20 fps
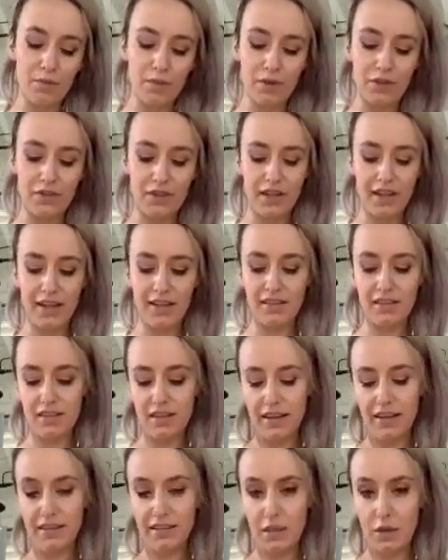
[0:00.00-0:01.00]
been drinking
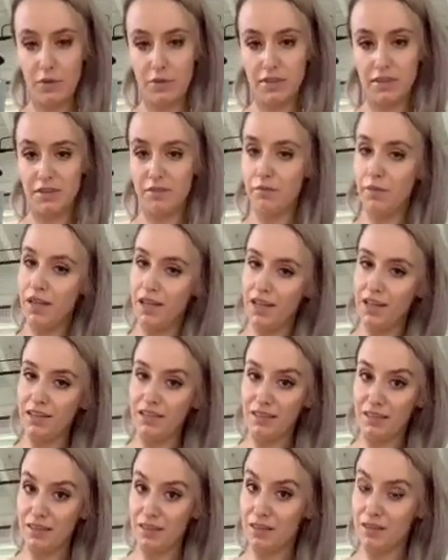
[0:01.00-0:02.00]
today because I was in
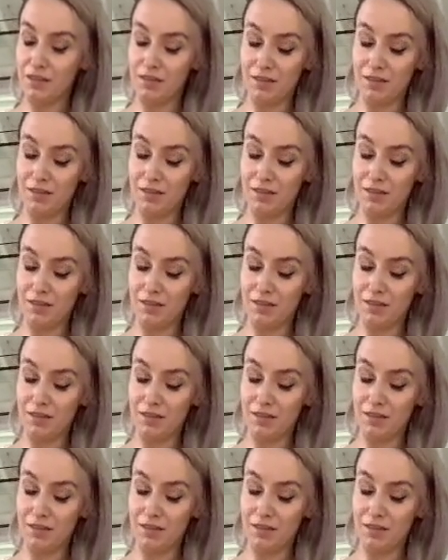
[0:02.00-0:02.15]
meetings.